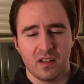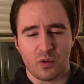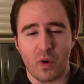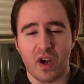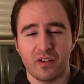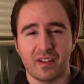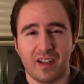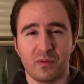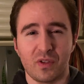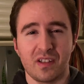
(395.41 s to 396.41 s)
well, okay,
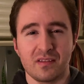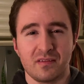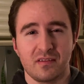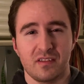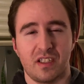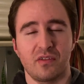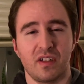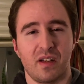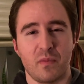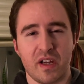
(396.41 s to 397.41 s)
well, you know what,
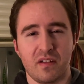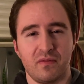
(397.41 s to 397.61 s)
I might